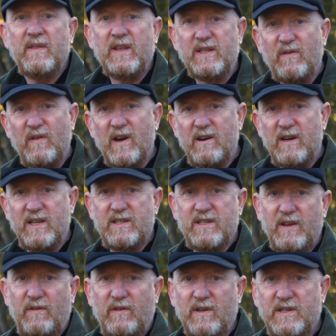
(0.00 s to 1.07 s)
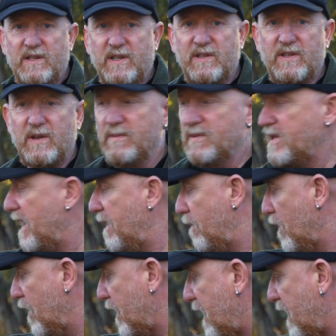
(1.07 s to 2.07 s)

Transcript: There's various different systems. They work,